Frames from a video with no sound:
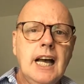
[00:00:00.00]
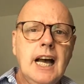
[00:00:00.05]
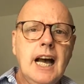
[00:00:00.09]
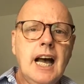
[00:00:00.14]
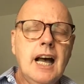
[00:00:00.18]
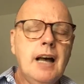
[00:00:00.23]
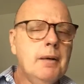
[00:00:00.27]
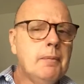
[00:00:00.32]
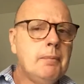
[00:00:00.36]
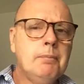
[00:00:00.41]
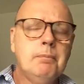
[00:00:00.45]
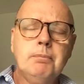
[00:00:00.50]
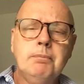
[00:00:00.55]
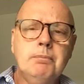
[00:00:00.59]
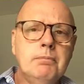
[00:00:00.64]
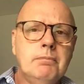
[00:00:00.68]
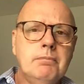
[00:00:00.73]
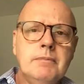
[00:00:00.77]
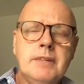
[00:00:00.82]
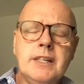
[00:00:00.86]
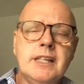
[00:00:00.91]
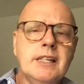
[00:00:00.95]
a
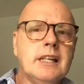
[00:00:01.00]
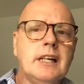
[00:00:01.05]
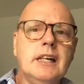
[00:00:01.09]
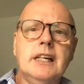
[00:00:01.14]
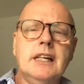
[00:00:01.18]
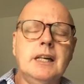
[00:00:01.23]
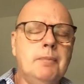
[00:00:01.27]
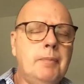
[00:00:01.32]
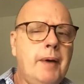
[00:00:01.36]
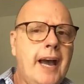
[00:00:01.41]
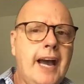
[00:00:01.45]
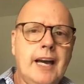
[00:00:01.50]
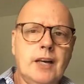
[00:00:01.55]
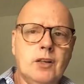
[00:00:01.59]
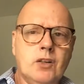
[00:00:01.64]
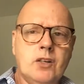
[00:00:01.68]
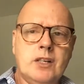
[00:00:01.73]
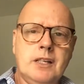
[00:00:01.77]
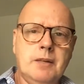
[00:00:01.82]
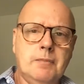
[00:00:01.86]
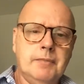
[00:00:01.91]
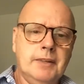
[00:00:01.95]
designer pad or
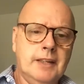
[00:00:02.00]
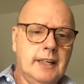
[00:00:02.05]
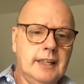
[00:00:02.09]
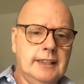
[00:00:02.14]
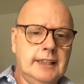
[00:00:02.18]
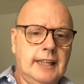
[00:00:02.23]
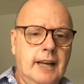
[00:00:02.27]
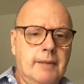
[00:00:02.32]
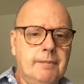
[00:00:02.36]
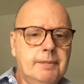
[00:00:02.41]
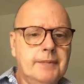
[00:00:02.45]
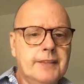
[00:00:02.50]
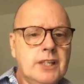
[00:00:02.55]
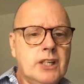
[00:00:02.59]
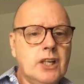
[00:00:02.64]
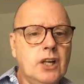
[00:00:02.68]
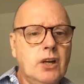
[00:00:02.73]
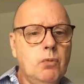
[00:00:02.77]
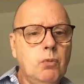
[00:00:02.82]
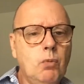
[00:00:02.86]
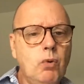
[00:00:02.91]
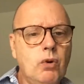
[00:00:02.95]
something like that.
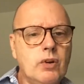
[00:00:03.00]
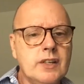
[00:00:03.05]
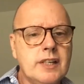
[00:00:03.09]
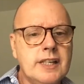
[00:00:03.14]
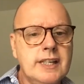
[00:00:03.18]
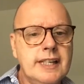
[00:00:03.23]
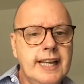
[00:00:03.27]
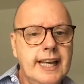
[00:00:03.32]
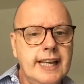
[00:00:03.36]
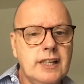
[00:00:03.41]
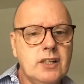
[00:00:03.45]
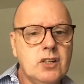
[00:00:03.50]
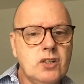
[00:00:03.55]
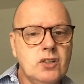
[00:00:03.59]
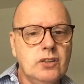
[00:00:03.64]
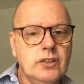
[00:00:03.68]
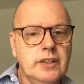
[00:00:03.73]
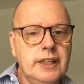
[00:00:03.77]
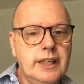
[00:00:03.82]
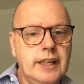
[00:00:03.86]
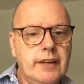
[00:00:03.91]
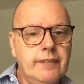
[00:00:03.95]
So what's next
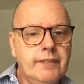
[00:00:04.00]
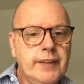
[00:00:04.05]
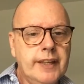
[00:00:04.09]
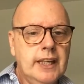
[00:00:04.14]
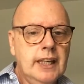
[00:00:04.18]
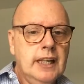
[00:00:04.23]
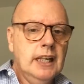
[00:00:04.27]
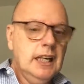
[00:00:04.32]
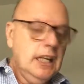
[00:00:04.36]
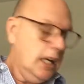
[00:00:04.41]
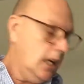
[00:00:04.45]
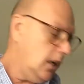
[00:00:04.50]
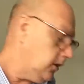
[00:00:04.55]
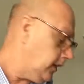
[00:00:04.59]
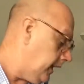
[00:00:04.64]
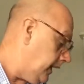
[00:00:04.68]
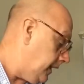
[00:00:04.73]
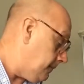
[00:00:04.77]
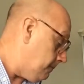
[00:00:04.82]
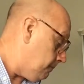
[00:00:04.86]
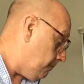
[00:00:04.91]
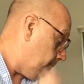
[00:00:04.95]
on here?
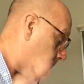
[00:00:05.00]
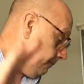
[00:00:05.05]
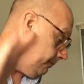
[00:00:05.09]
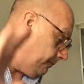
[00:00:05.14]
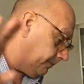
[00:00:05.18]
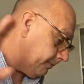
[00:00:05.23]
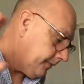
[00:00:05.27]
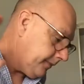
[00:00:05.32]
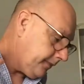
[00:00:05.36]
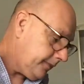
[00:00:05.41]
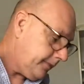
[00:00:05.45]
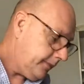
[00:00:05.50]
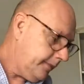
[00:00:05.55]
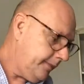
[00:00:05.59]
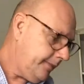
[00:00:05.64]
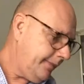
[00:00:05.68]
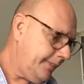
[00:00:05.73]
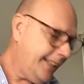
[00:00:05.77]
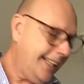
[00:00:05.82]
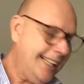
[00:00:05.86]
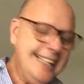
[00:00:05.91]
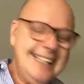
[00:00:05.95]
Okay,
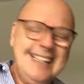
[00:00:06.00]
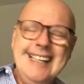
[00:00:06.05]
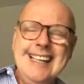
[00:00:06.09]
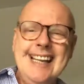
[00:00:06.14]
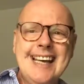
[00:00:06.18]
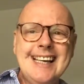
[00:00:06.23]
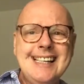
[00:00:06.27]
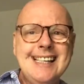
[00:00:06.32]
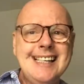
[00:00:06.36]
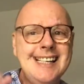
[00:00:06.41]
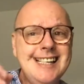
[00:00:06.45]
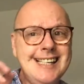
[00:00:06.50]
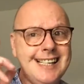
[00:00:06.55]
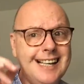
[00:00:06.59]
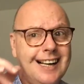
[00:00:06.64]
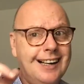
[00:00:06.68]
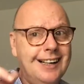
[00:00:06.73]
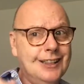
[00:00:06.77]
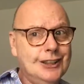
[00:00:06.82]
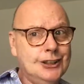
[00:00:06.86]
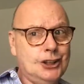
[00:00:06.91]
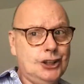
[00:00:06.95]
next is
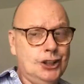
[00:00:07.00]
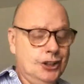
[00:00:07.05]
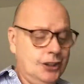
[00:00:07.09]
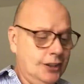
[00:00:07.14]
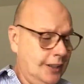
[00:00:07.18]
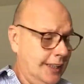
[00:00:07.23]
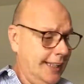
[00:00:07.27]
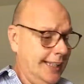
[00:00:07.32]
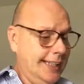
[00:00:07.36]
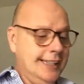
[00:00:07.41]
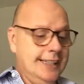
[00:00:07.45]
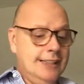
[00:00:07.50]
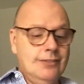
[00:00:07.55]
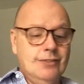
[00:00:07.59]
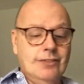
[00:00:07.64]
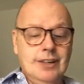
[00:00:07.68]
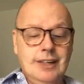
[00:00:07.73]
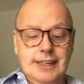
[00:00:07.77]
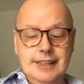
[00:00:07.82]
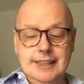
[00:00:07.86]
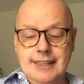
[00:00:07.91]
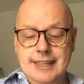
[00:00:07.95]
art journaling.
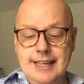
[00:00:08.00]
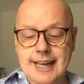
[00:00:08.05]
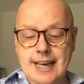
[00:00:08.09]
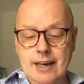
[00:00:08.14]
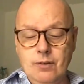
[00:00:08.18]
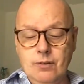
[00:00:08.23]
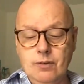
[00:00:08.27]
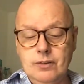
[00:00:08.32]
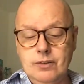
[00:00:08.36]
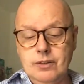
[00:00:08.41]
Right, now